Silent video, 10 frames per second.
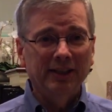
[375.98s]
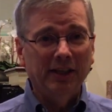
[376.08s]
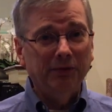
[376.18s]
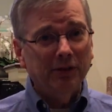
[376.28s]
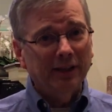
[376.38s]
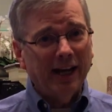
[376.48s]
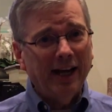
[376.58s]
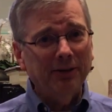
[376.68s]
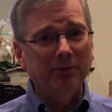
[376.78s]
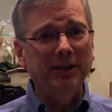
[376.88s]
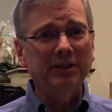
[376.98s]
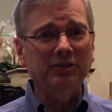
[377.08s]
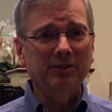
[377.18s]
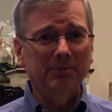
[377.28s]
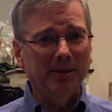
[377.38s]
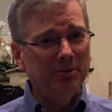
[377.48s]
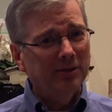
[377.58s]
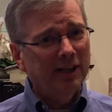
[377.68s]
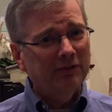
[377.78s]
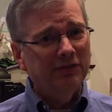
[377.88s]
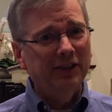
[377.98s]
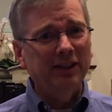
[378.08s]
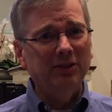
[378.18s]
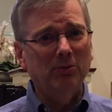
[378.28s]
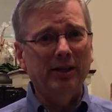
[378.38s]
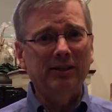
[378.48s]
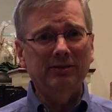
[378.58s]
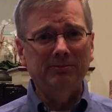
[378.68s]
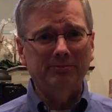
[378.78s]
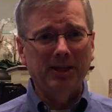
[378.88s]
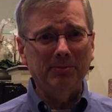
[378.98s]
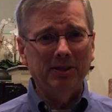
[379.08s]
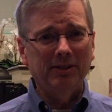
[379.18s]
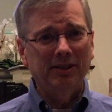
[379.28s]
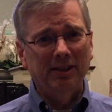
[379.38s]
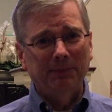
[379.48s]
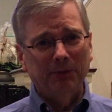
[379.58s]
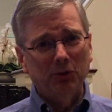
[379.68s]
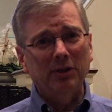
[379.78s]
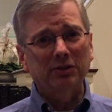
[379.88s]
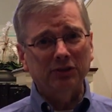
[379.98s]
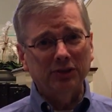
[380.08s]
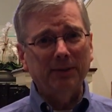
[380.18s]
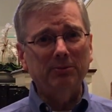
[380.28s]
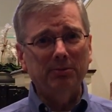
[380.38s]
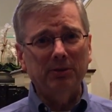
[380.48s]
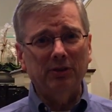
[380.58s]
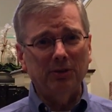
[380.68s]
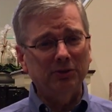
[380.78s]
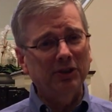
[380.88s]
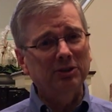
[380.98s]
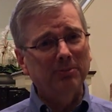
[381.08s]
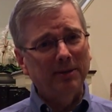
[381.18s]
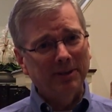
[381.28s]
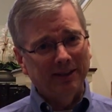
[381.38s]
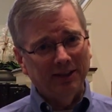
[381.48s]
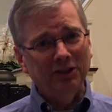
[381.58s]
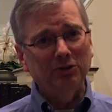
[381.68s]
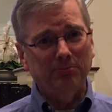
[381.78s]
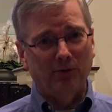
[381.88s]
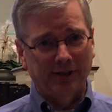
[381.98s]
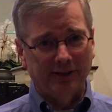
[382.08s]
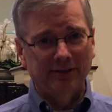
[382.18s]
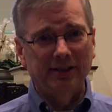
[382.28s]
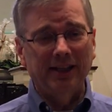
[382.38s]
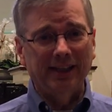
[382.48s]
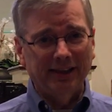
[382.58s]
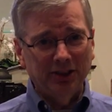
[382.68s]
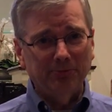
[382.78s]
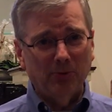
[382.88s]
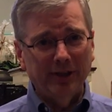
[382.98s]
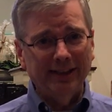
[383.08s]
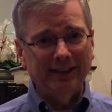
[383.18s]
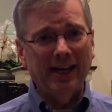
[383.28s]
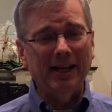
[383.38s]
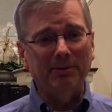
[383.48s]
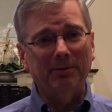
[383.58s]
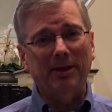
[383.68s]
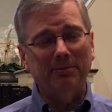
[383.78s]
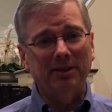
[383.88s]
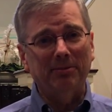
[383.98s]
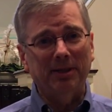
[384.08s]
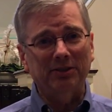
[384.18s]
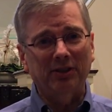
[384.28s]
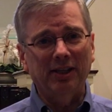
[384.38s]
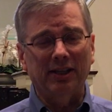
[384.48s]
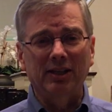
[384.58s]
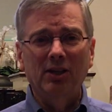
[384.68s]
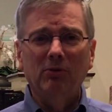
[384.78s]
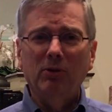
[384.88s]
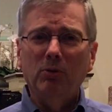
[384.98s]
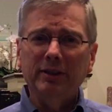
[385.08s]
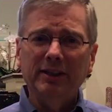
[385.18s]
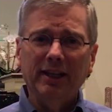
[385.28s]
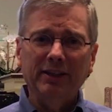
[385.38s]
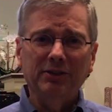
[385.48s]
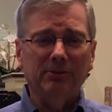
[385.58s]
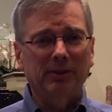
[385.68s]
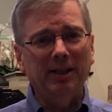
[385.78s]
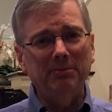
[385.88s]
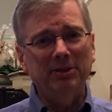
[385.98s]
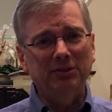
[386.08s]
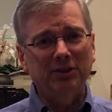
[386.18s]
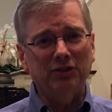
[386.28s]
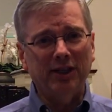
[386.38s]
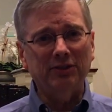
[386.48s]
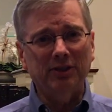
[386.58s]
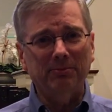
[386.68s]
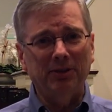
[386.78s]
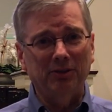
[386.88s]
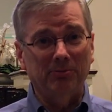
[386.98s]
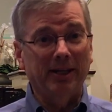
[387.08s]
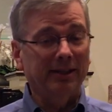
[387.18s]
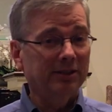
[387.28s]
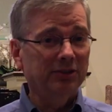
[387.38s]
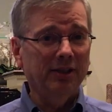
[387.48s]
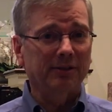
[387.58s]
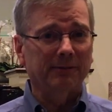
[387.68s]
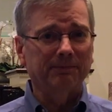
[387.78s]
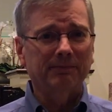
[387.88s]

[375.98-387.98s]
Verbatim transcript: If you're at high risk, maybe you're not feeling well, maybe you are susceptible to those things, maybe at this point, at this point in time, it might be the best thing. Well, what can I do? Well, let me suggest something you might consider.